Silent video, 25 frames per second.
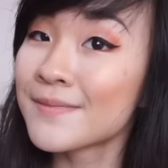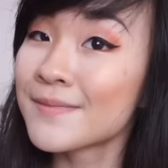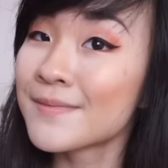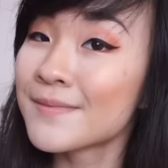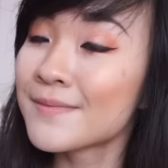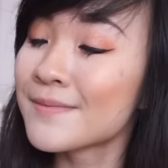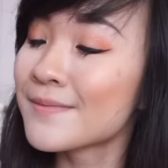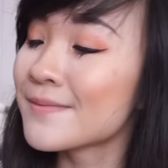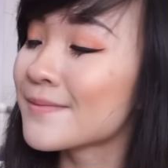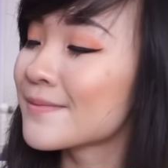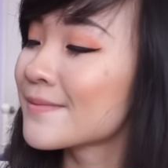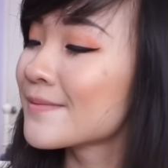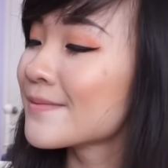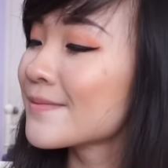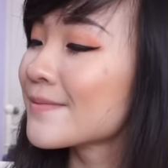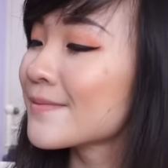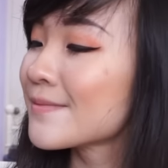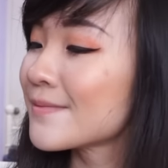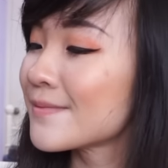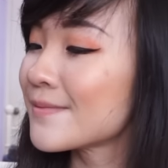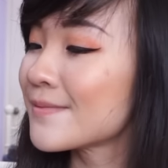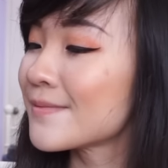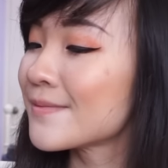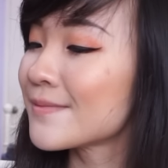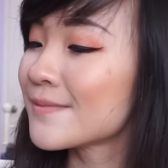the Topaz
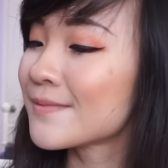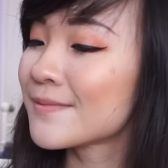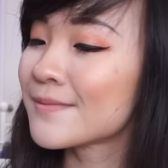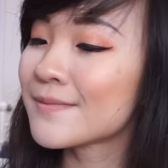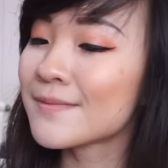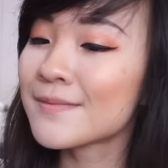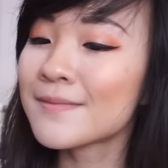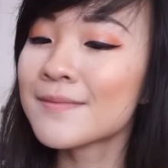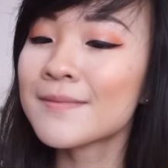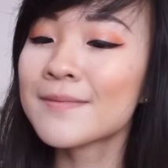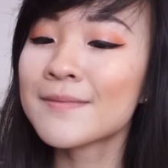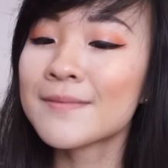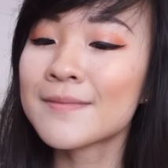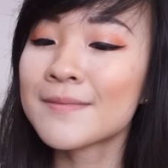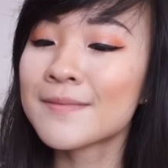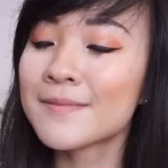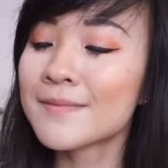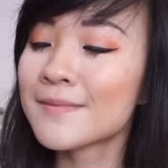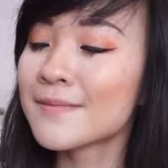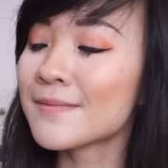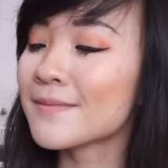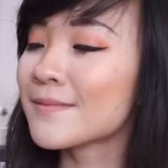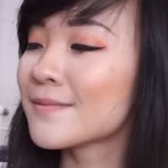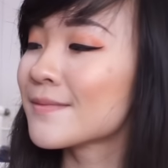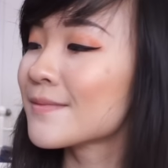palette, so I
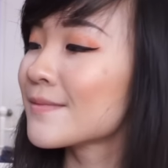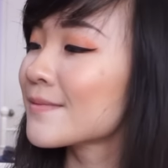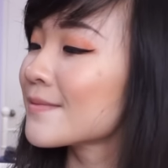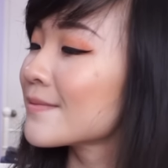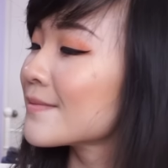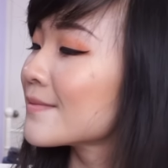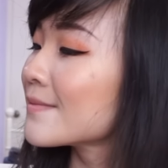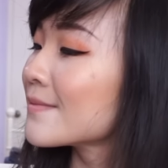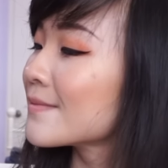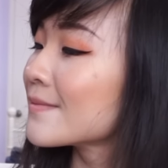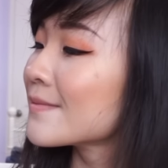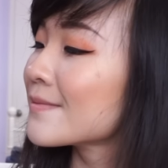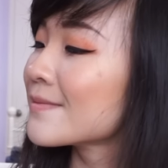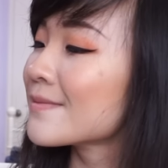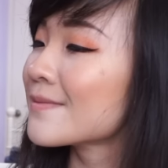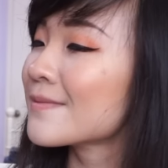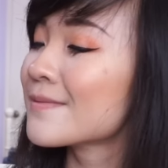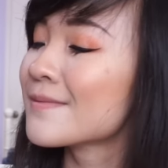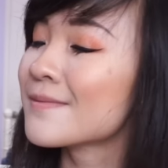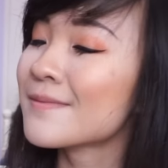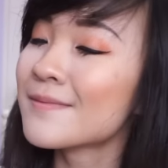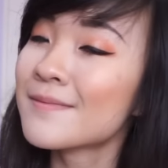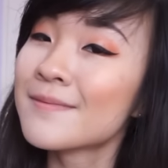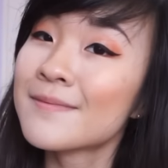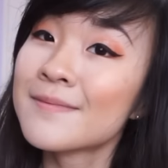think they have
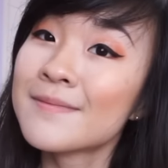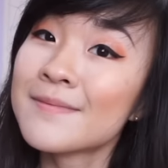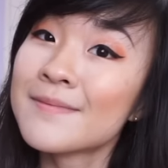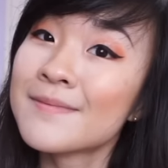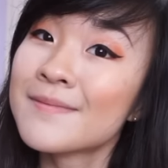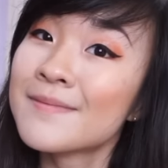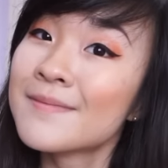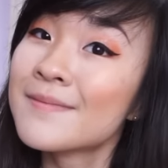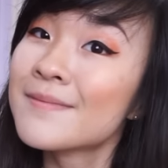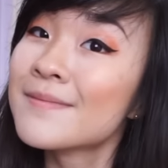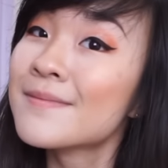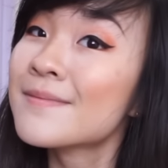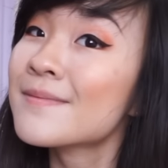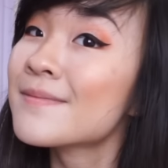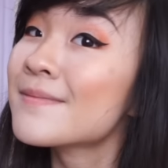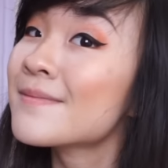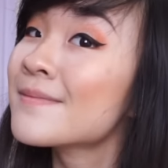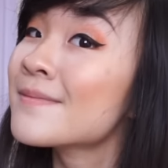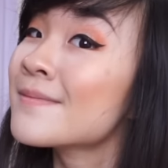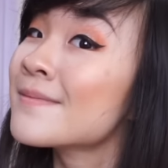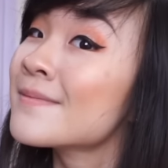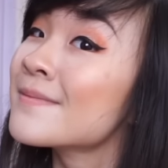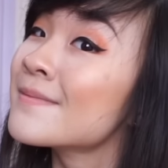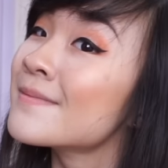improved on that.